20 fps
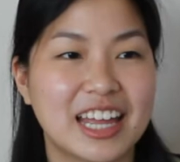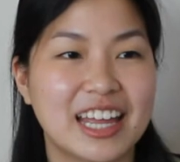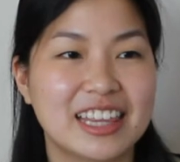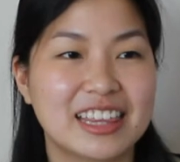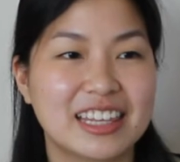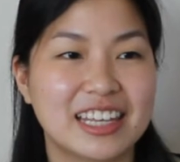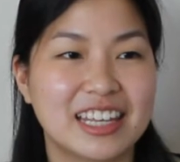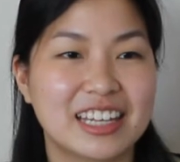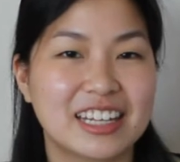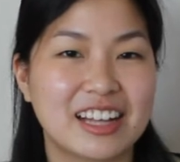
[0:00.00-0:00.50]

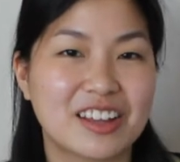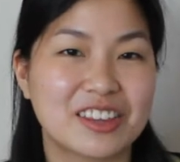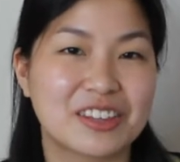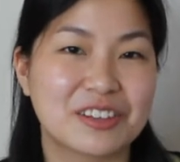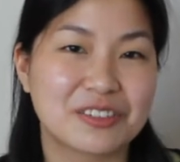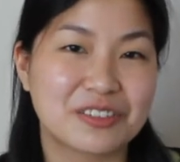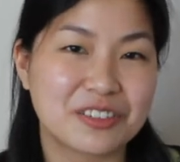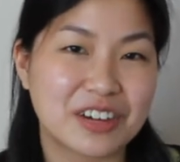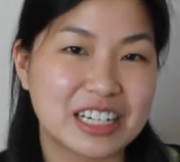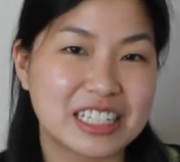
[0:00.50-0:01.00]
And then on
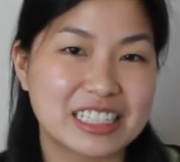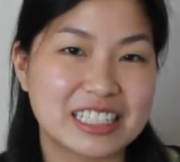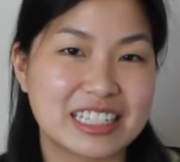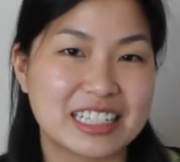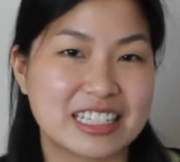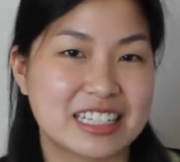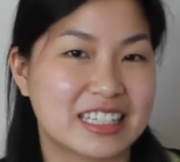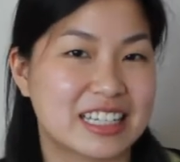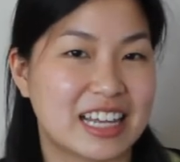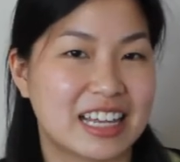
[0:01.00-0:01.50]
the front
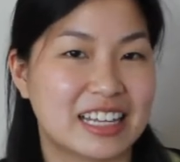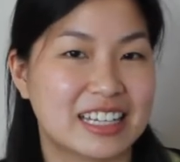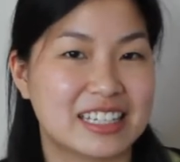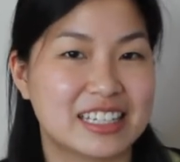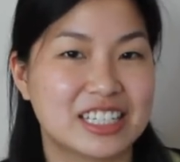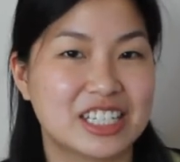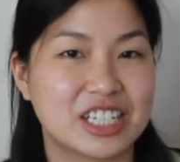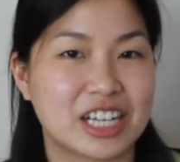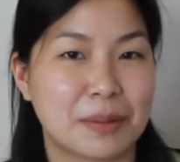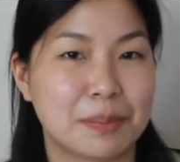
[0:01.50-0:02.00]
it
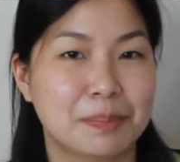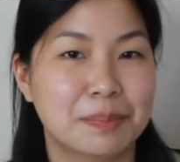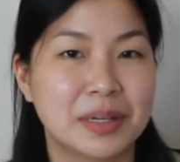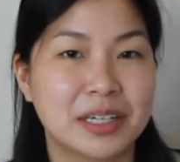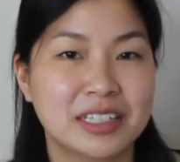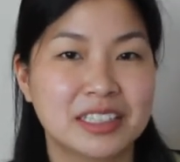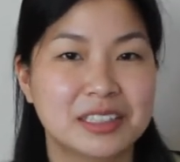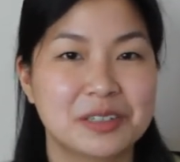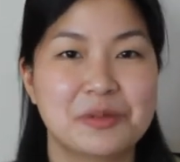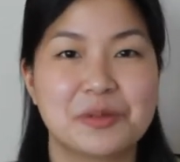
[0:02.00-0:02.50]
says
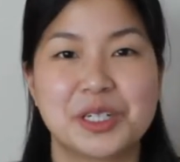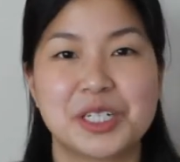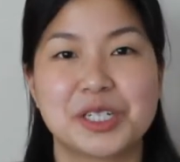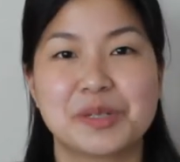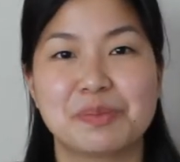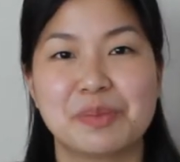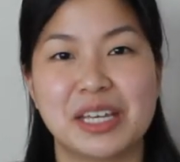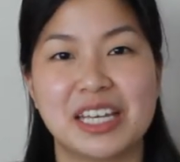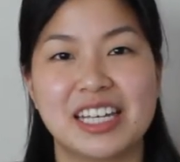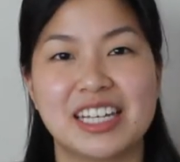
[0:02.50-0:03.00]
Japeng,
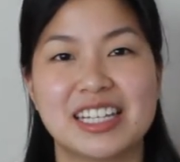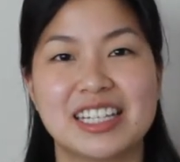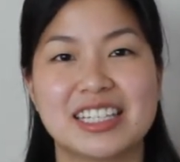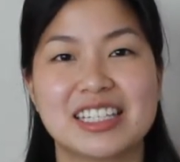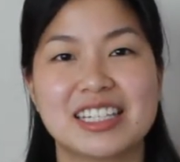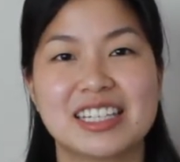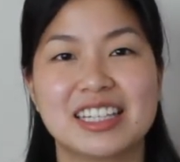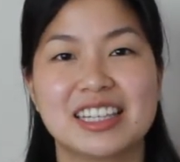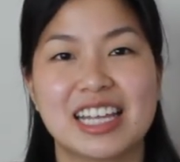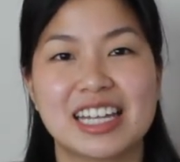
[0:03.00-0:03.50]
which
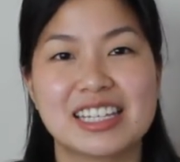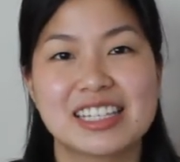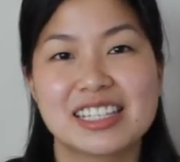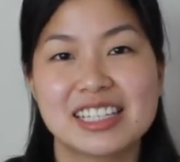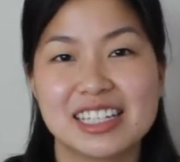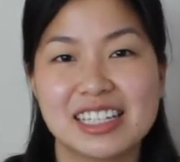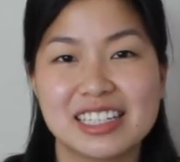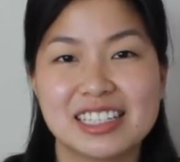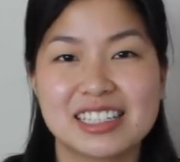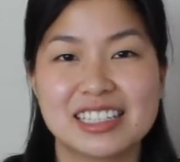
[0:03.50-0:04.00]
means let's
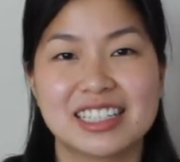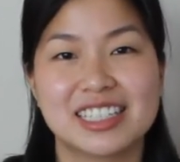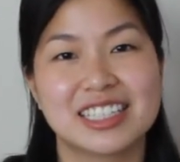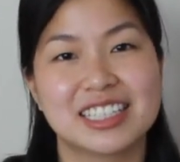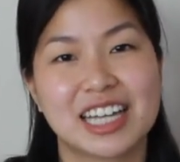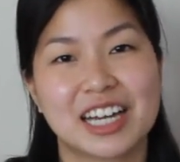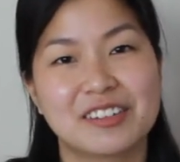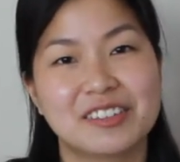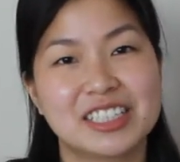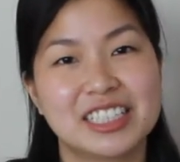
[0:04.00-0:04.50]
eat in
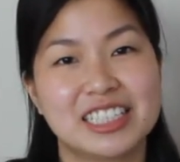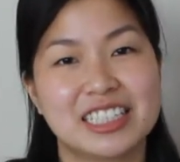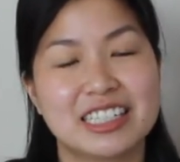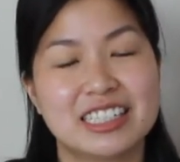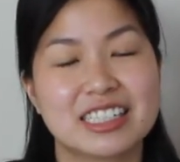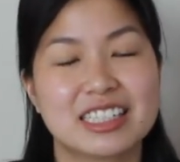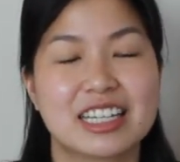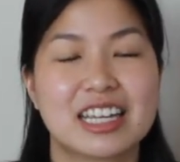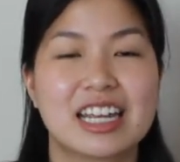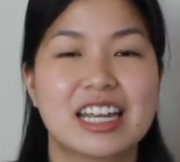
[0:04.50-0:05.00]

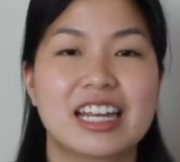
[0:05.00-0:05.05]
Taiwanese.